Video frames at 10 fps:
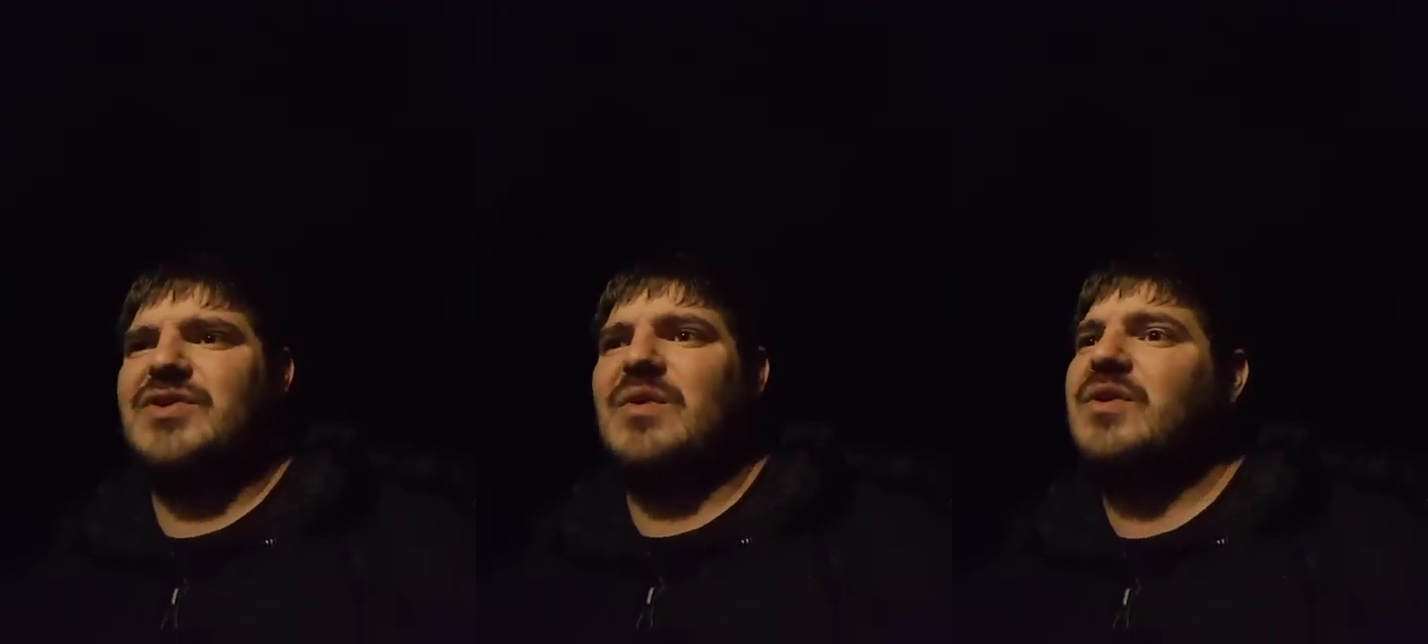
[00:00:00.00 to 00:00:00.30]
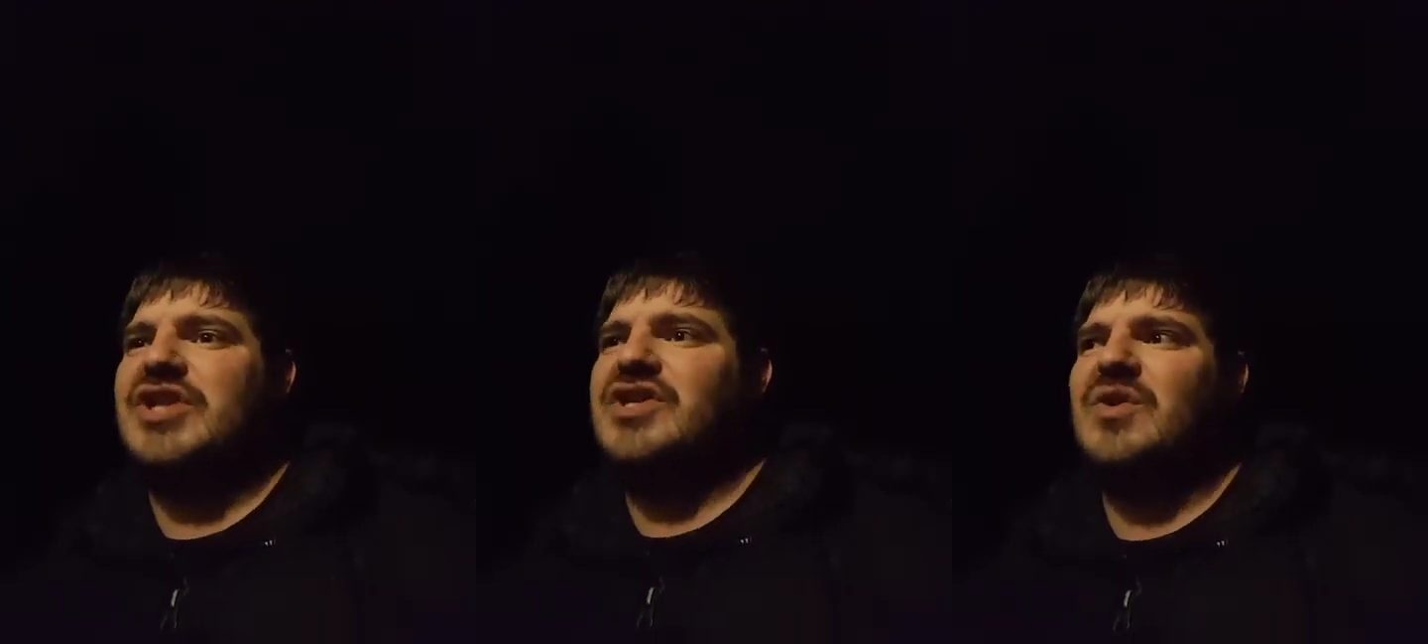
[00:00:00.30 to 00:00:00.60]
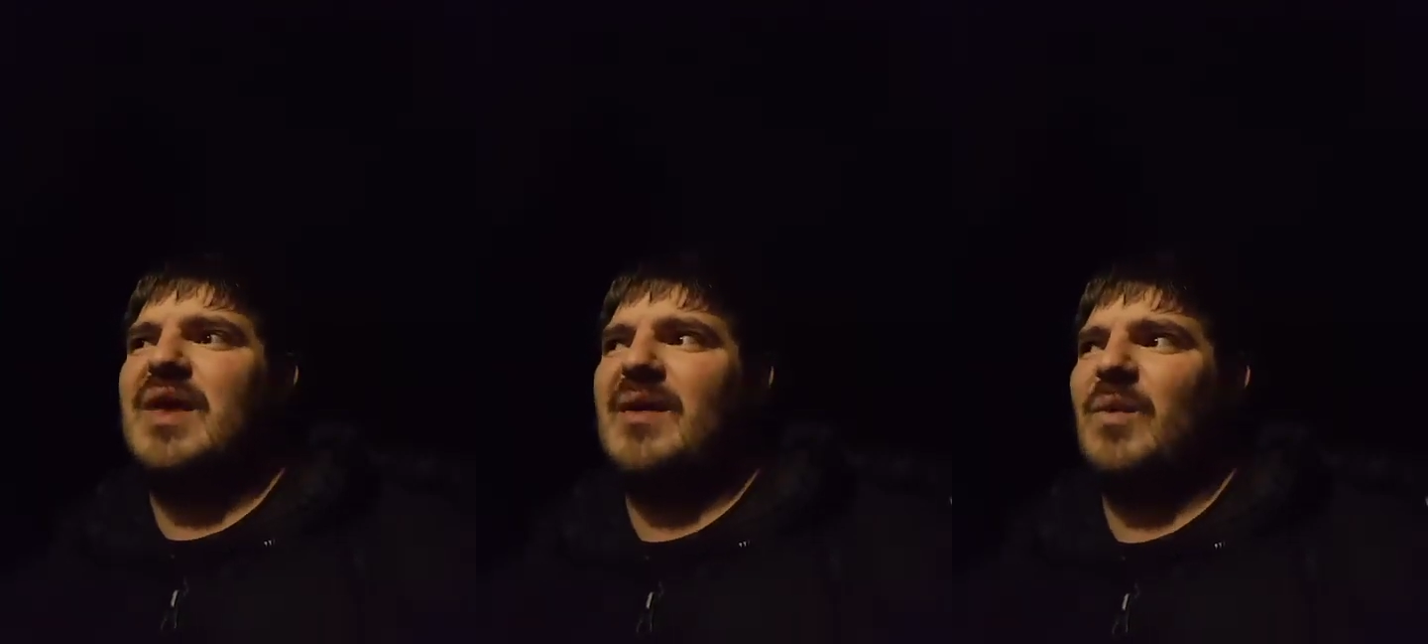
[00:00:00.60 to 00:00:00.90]
so just
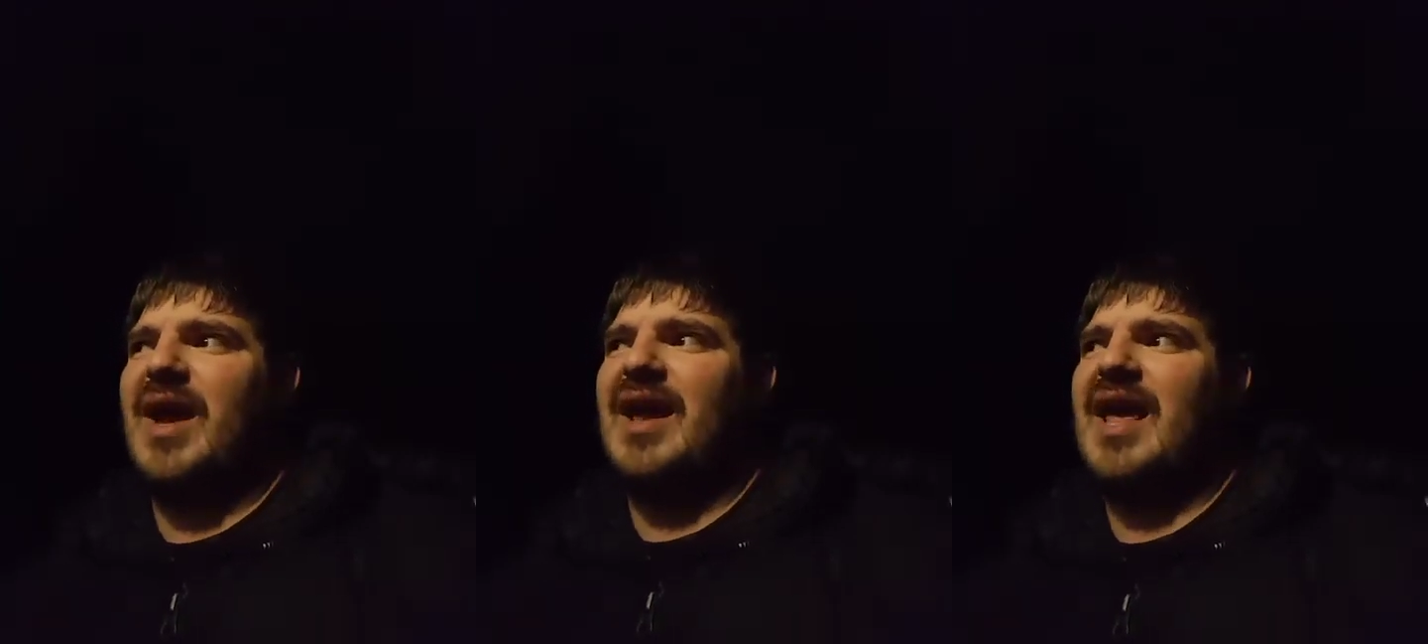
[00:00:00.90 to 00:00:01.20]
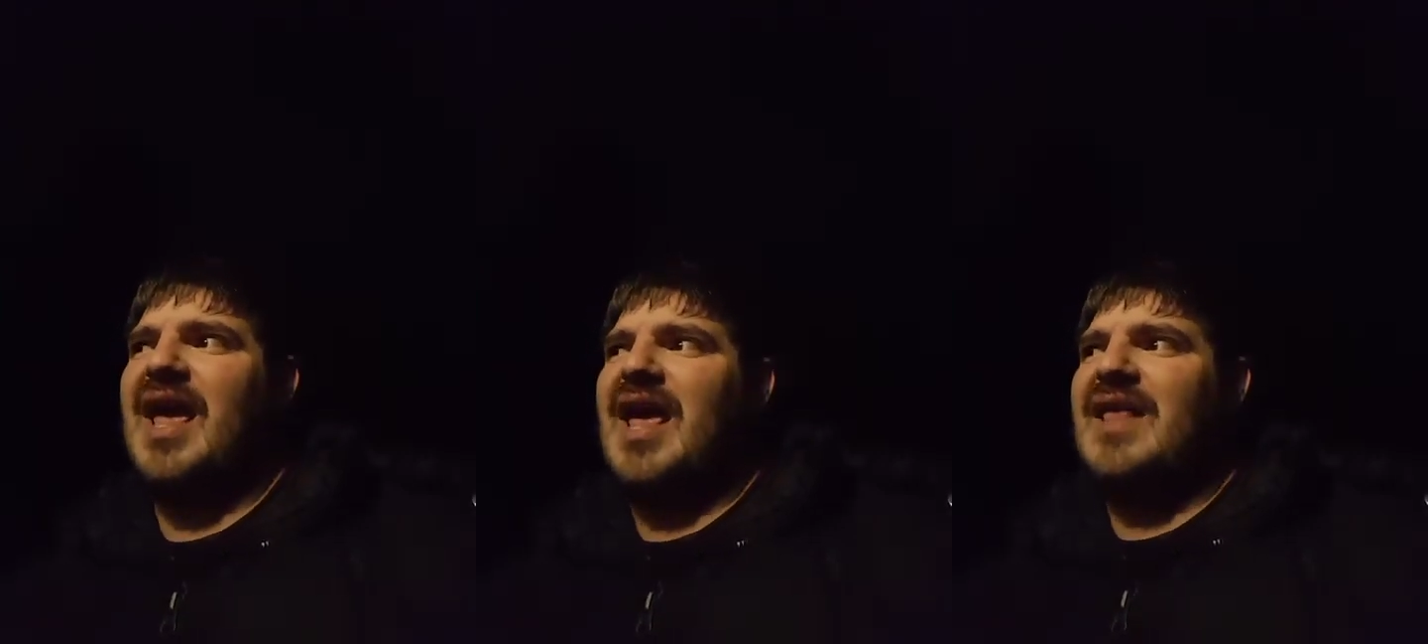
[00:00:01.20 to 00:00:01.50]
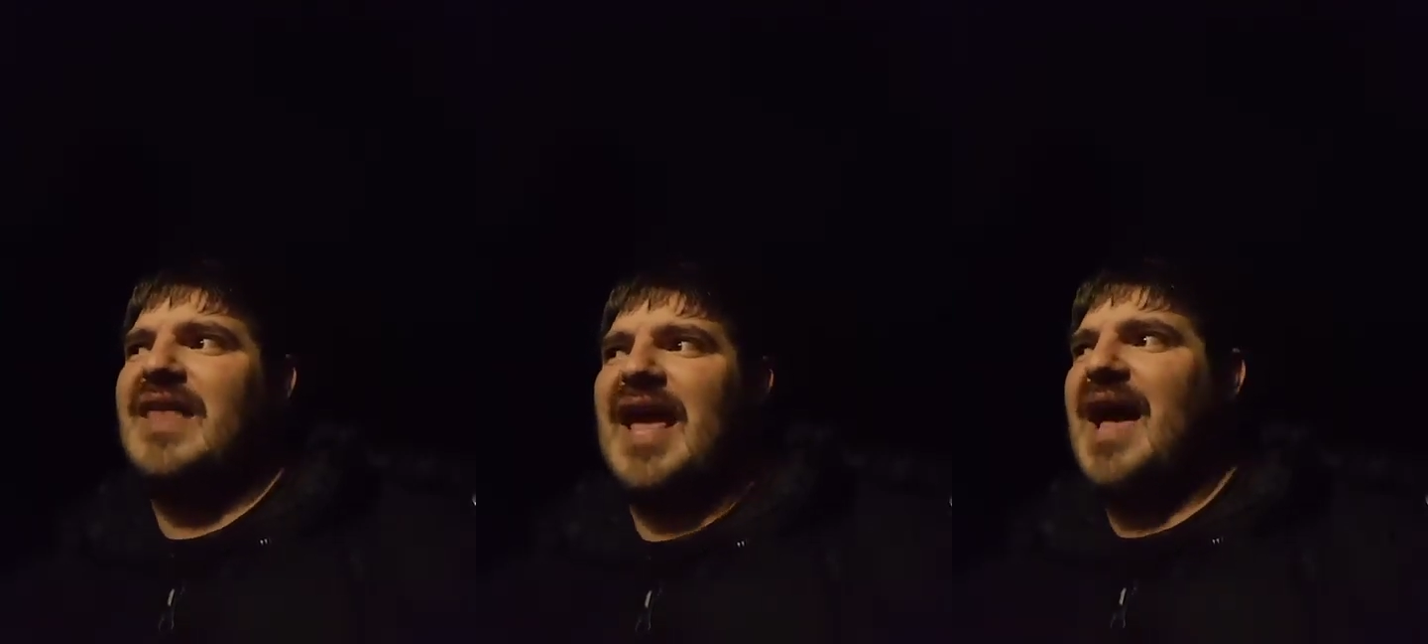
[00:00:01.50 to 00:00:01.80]
so that way
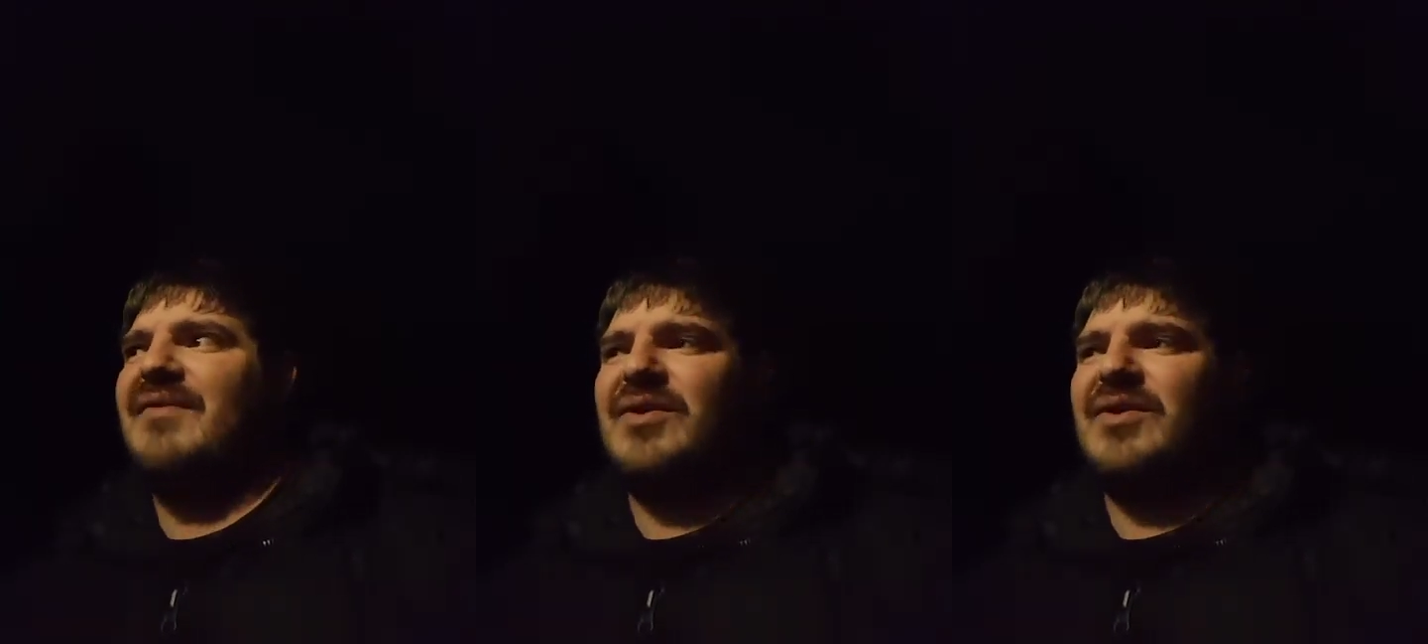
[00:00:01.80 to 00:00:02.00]
they have a